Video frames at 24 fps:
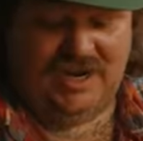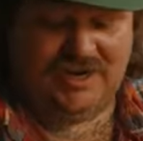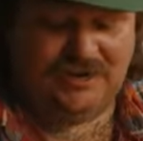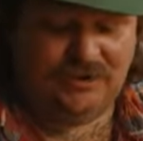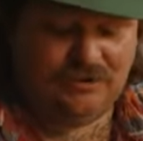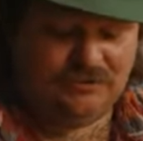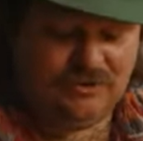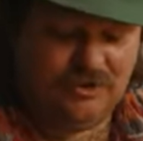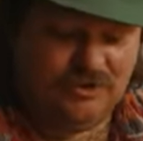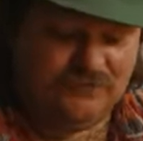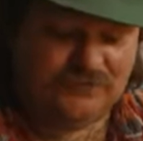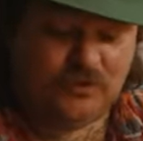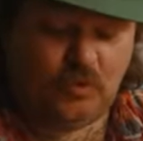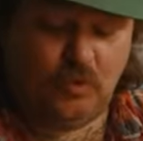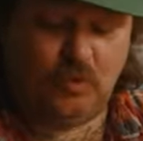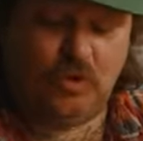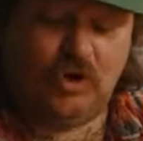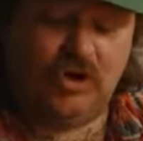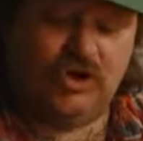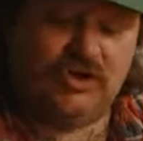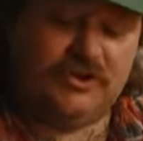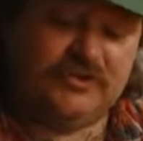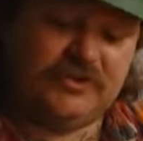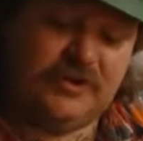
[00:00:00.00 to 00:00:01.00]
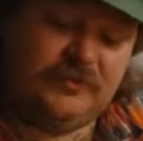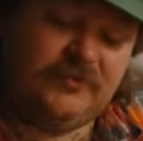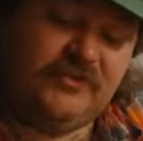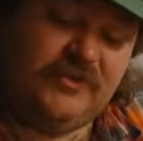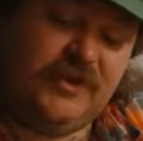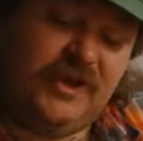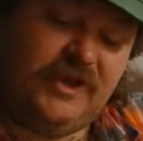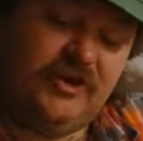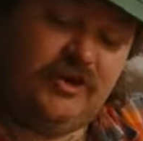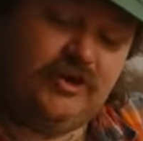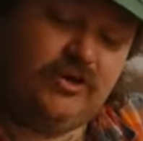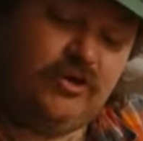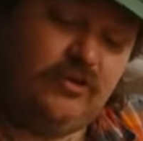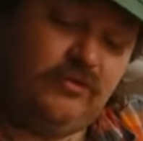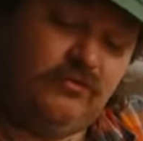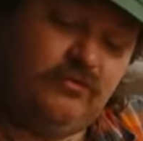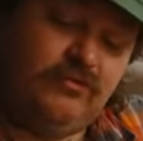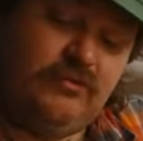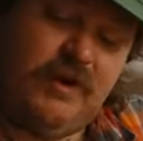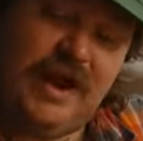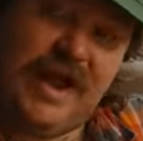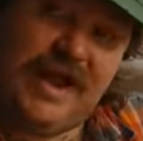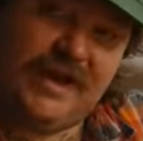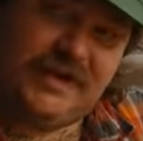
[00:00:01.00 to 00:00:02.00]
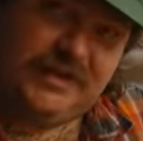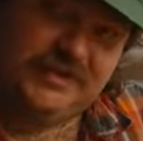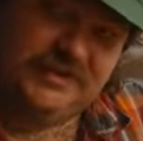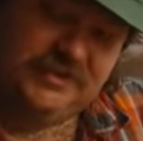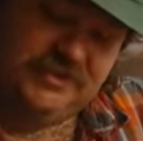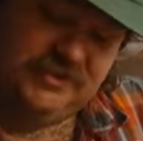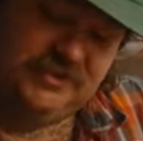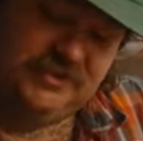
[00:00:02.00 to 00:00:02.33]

I don't know if the words I'm saying are correct.